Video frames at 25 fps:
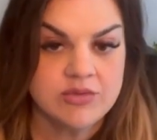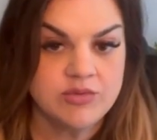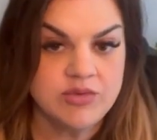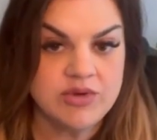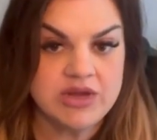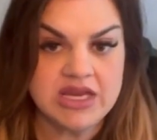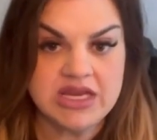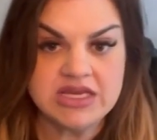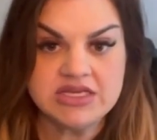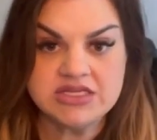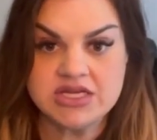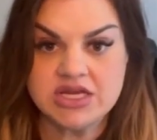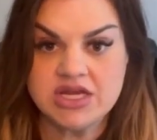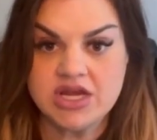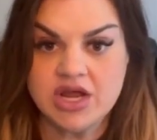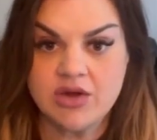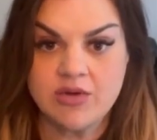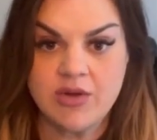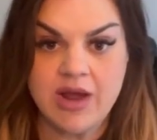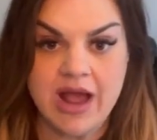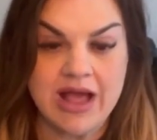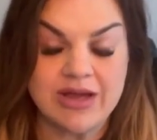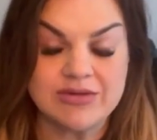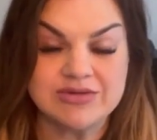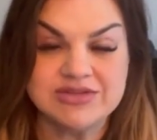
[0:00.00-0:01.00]
We need to
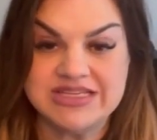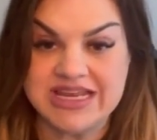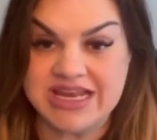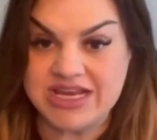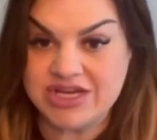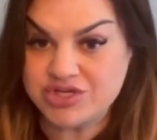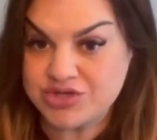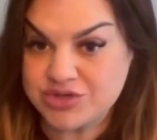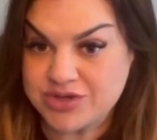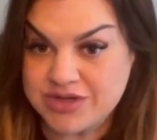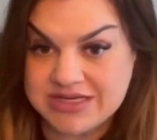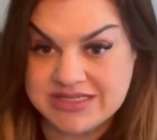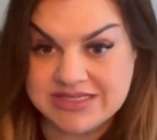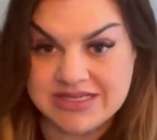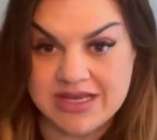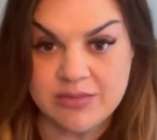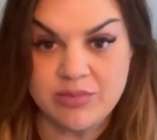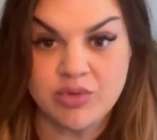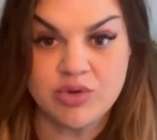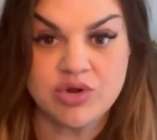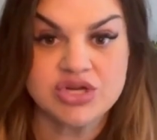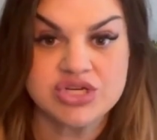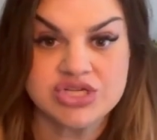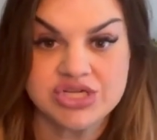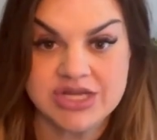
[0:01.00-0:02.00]
know how dangerous
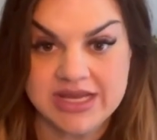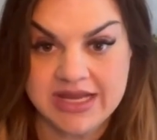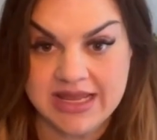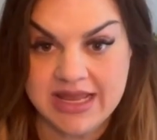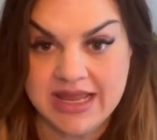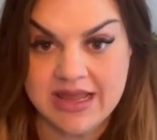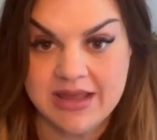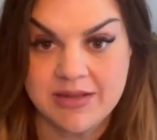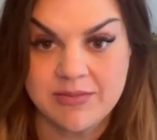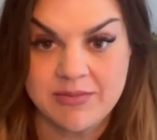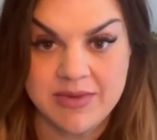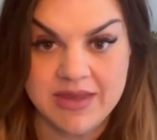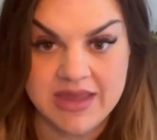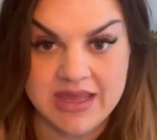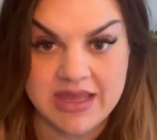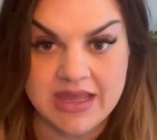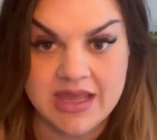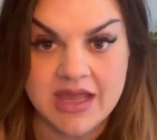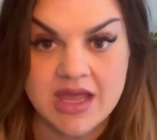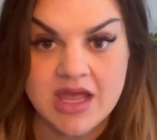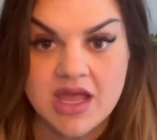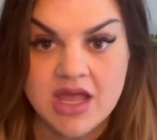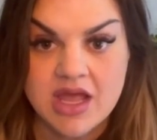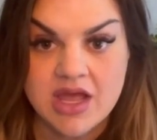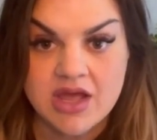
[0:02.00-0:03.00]
abortion can
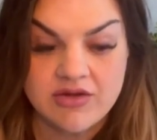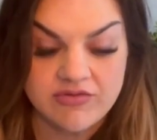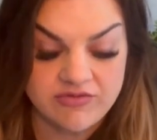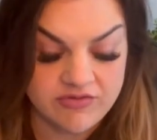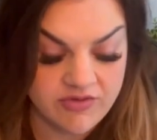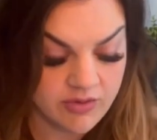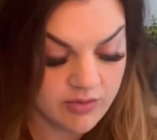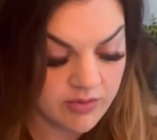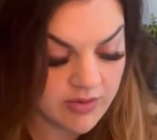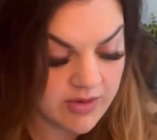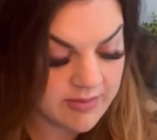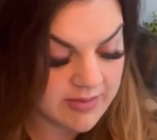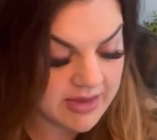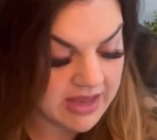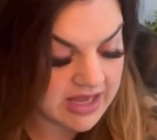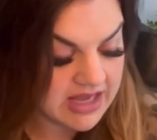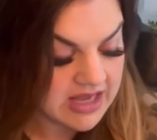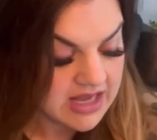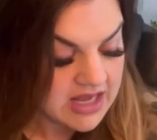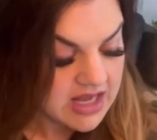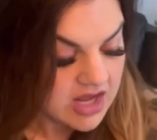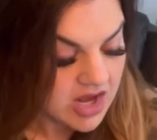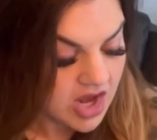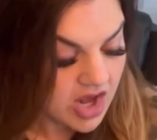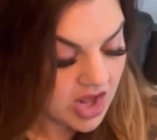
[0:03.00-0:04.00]
be for
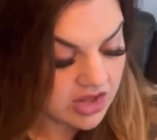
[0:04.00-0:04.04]
women.